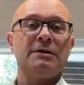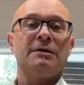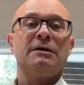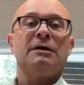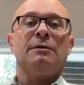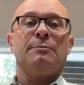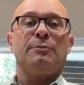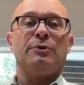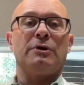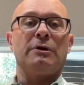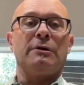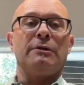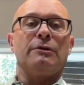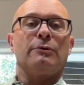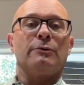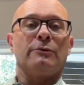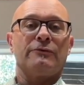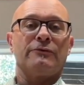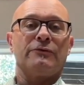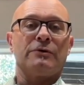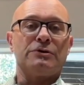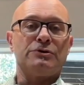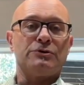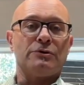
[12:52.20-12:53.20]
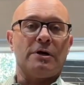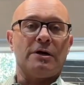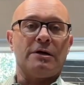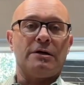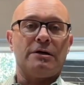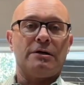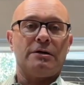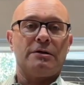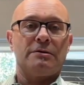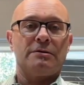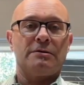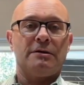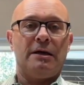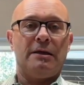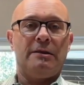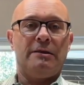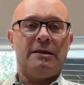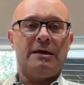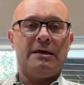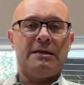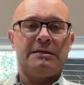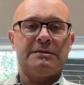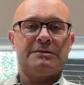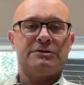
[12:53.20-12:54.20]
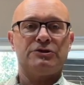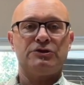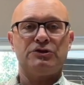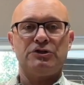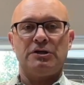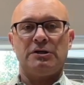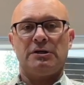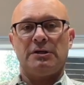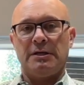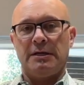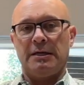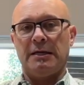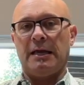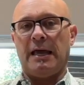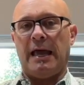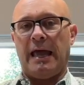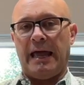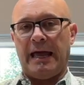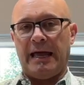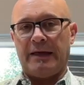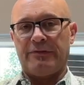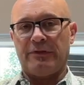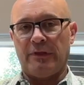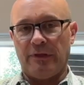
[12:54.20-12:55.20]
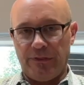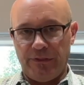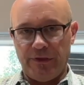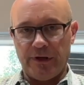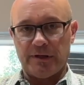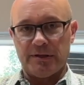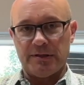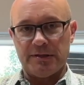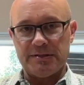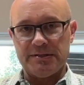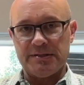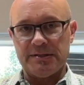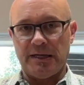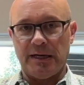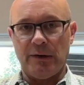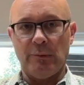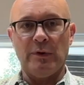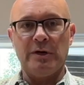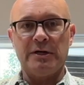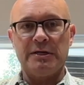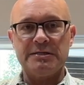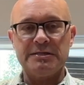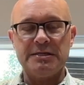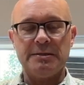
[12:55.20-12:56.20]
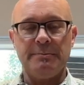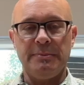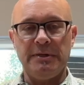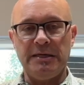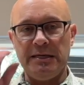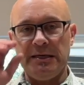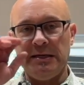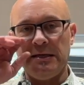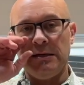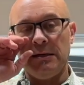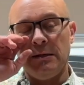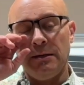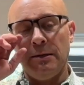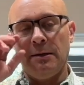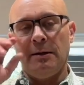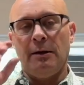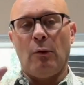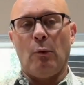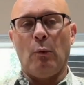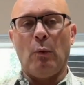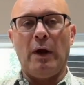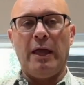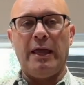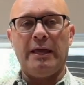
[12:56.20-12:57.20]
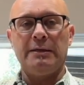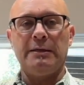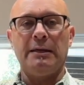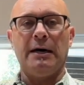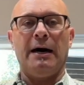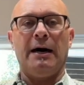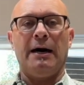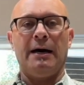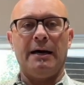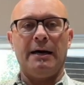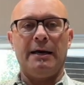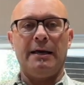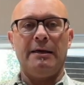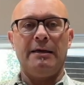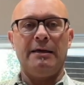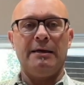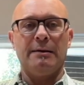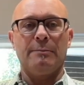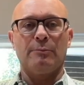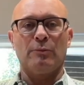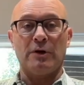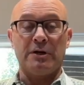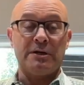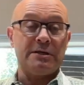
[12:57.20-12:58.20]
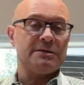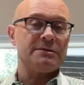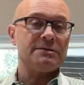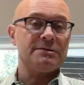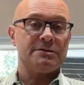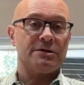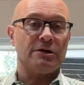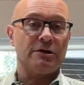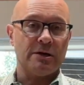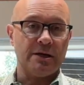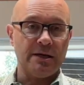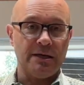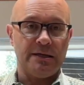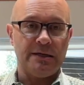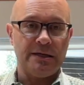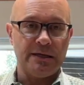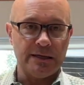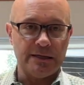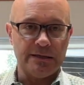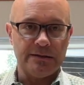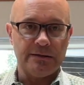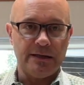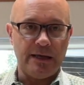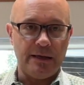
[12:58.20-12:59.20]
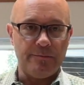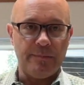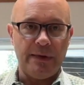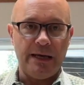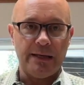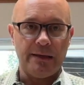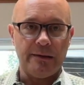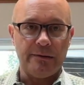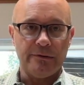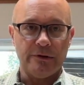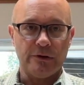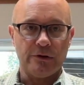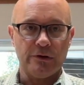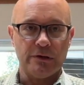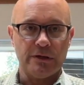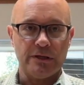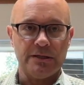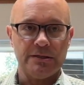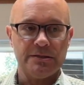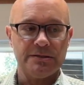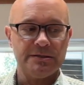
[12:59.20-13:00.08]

put it in the refrigerator, and then it's chilling at the thickness that I want it to be when I am ready to start cutting and baking the cookies.